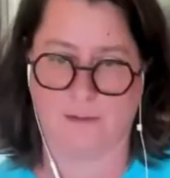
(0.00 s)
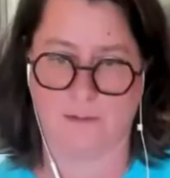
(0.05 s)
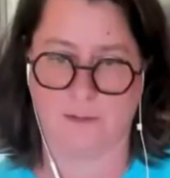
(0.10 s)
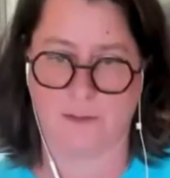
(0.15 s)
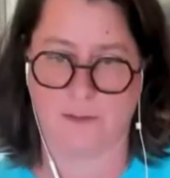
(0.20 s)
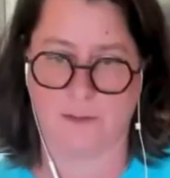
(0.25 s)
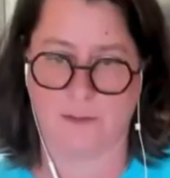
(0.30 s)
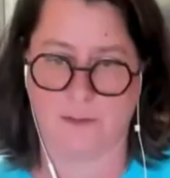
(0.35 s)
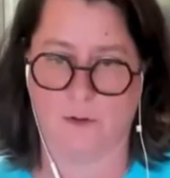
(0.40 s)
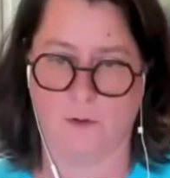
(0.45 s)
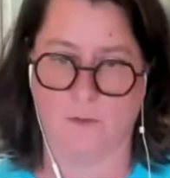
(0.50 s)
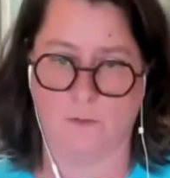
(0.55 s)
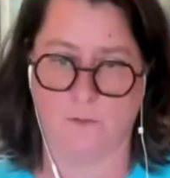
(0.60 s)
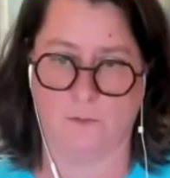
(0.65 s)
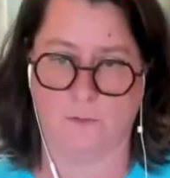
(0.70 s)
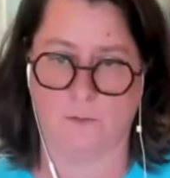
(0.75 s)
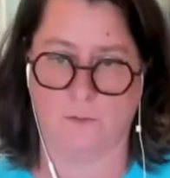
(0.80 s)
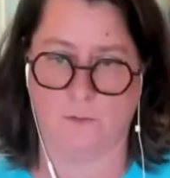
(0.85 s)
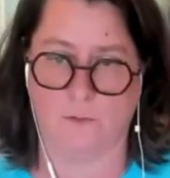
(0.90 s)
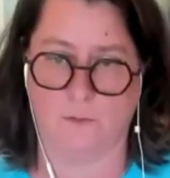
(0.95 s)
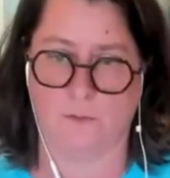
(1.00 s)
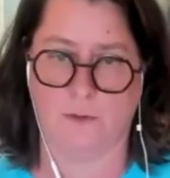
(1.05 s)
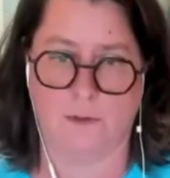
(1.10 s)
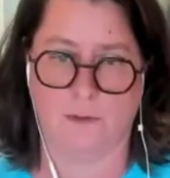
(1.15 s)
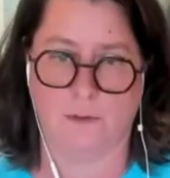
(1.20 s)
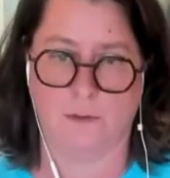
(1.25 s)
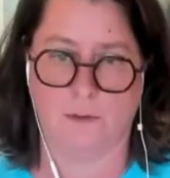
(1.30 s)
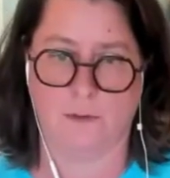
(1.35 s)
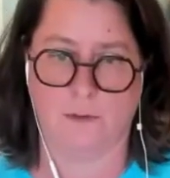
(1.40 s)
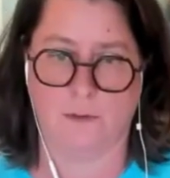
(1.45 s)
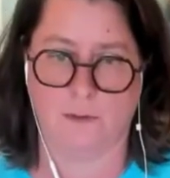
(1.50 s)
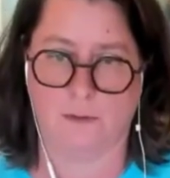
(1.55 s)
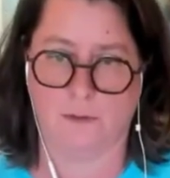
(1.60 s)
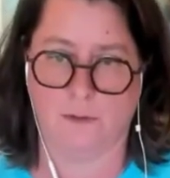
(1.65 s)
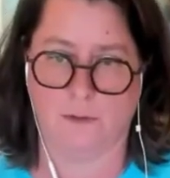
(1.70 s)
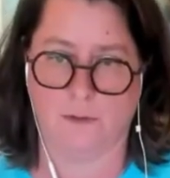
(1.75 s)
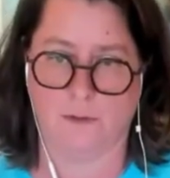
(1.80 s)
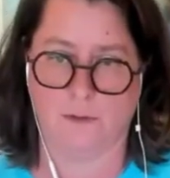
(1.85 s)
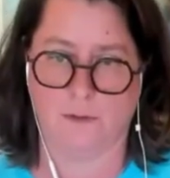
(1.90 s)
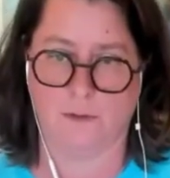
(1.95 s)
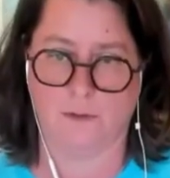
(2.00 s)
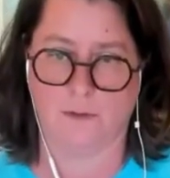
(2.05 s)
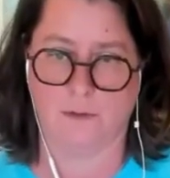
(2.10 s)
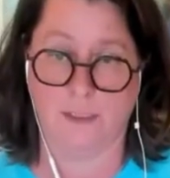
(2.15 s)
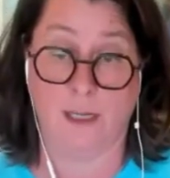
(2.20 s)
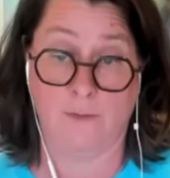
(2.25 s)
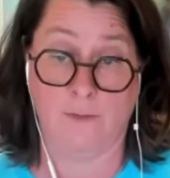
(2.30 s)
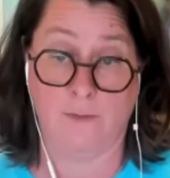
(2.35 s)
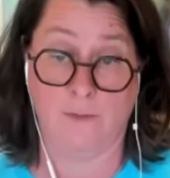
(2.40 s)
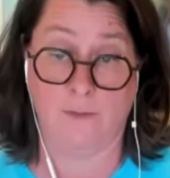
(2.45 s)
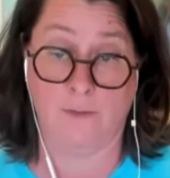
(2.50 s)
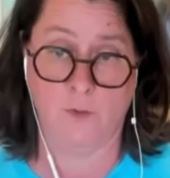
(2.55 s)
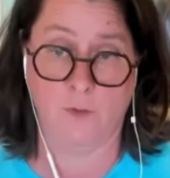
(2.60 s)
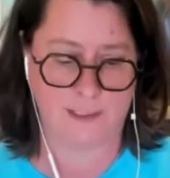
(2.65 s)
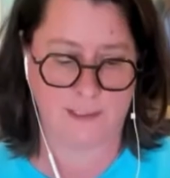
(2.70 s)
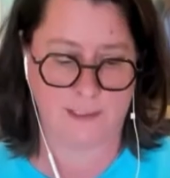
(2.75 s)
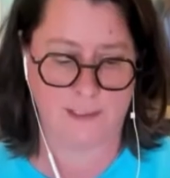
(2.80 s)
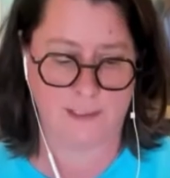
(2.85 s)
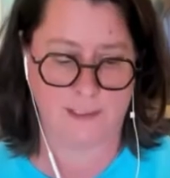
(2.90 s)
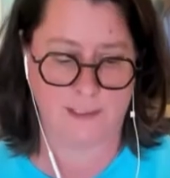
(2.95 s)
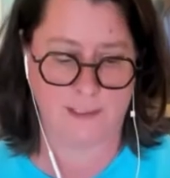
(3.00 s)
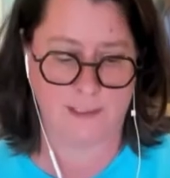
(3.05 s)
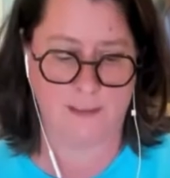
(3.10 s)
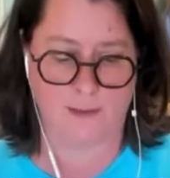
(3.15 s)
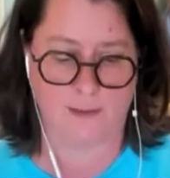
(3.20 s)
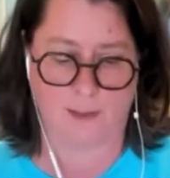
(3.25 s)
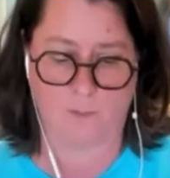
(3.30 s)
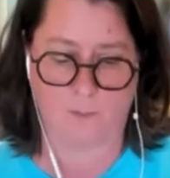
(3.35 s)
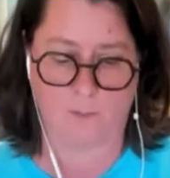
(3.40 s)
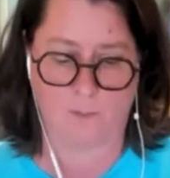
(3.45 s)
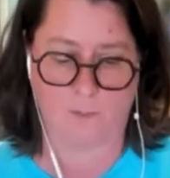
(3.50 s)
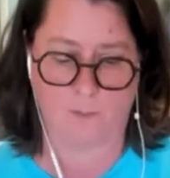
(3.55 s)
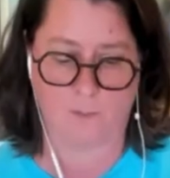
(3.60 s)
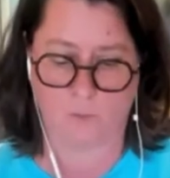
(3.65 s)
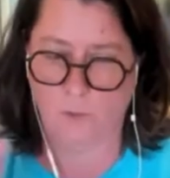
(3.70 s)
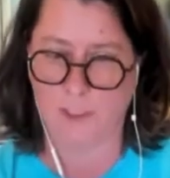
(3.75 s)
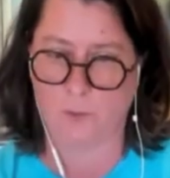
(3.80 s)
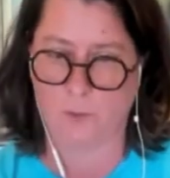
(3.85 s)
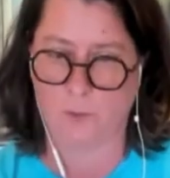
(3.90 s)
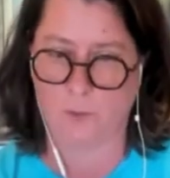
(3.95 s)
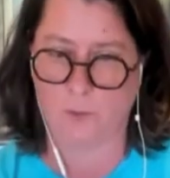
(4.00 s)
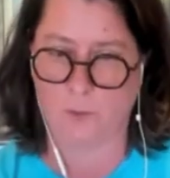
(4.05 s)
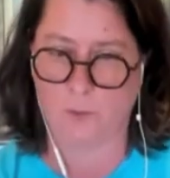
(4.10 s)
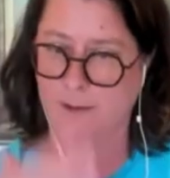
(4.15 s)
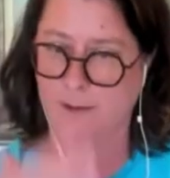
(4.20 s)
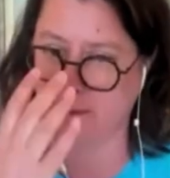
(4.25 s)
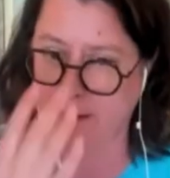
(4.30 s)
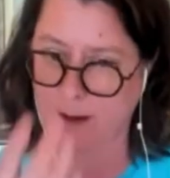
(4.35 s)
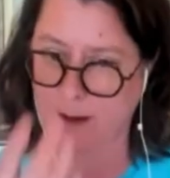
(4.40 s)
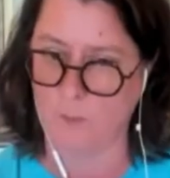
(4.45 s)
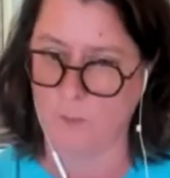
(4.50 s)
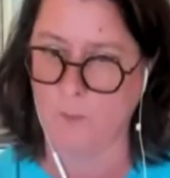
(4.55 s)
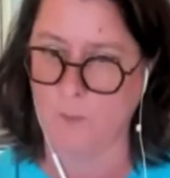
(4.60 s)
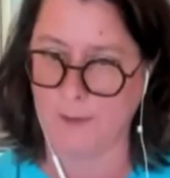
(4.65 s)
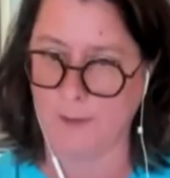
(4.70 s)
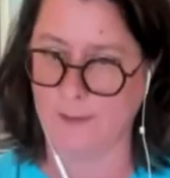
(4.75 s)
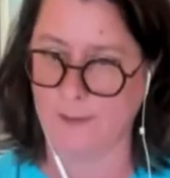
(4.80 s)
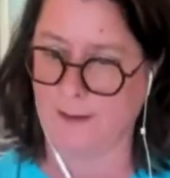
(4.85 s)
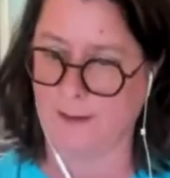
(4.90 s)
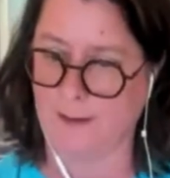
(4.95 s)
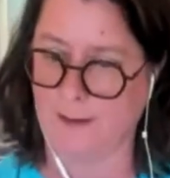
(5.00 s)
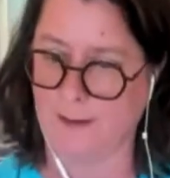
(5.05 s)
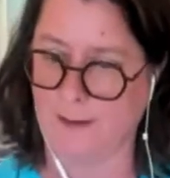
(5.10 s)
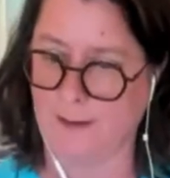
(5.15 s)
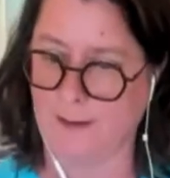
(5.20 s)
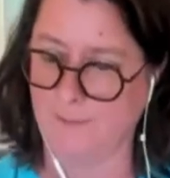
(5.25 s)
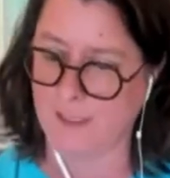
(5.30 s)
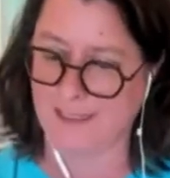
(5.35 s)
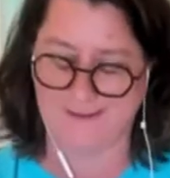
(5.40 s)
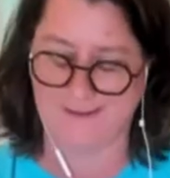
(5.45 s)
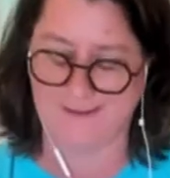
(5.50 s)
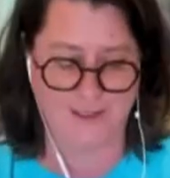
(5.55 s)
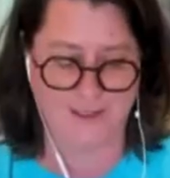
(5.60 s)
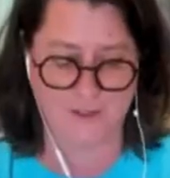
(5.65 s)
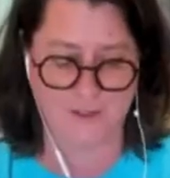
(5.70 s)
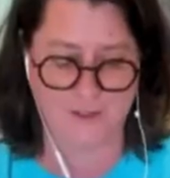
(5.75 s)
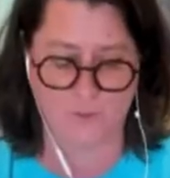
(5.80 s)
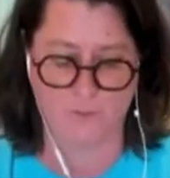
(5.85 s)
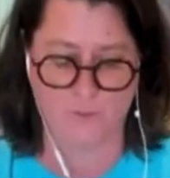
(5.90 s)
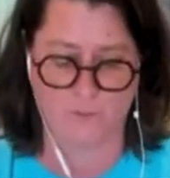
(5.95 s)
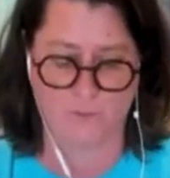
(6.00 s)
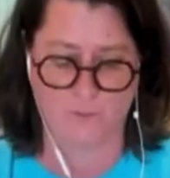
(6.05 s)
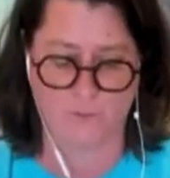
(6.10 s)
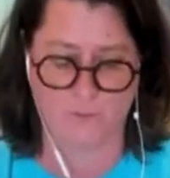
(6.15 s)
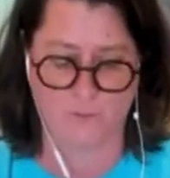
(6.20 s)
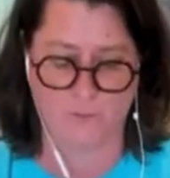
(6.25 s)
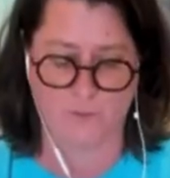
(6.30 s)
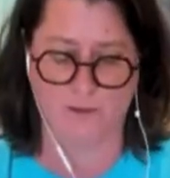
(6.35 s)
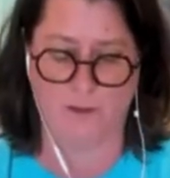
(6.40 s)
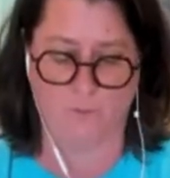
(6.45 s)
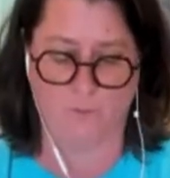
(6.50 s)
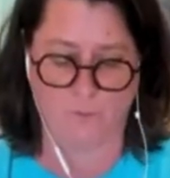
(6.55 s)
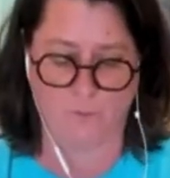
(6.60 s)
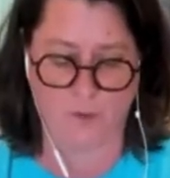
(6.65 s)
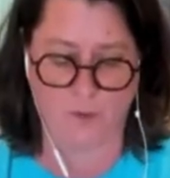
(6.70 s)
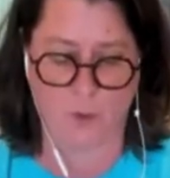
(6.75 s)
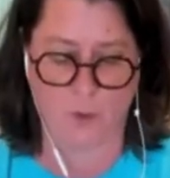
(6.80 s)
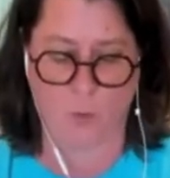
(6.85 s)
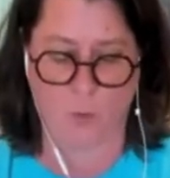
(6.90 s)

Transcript: So, yeah, if you want to see like really granular, I want to get the hands-on feel of